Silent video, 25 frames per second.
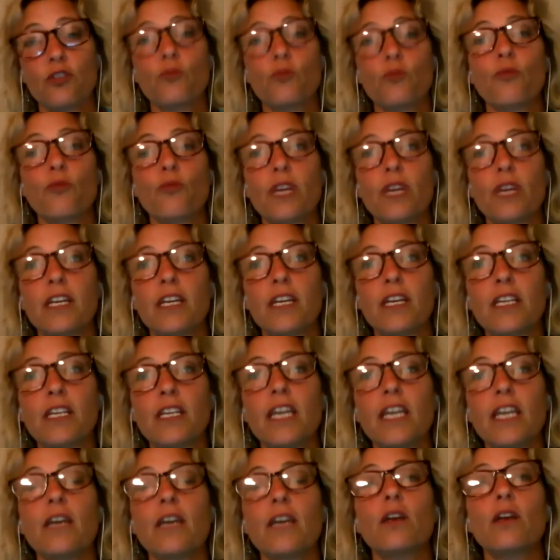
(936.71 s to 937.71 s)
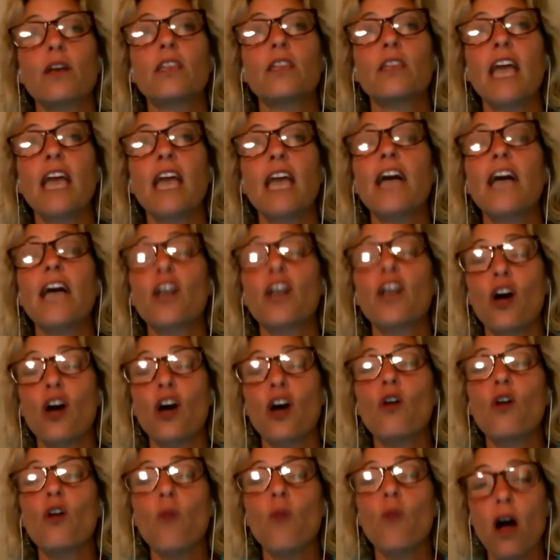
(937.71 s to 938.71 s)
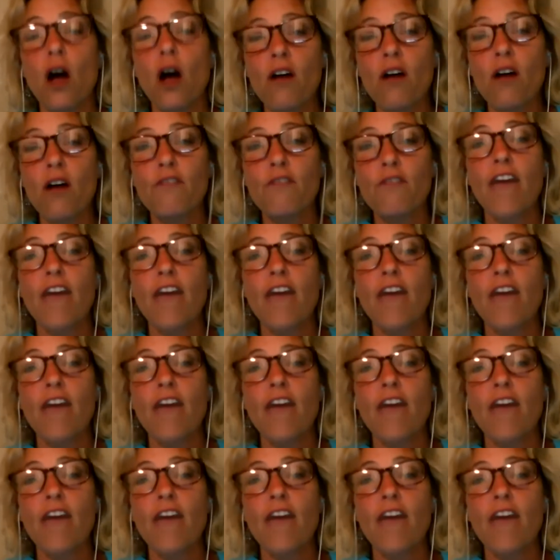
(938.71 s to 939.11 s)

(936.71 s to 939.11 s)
really let go of